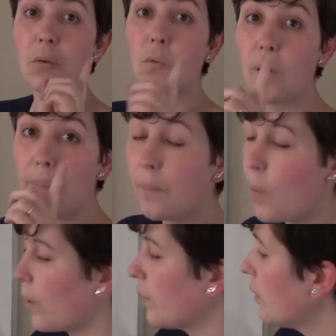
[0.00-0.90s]
one
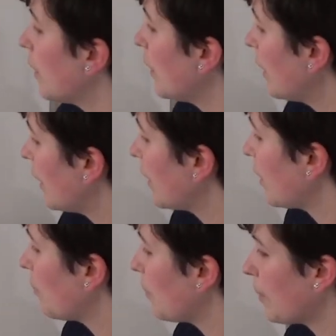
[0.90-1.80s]
point in the
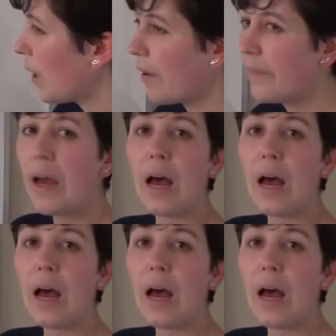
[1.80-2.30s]
PPF,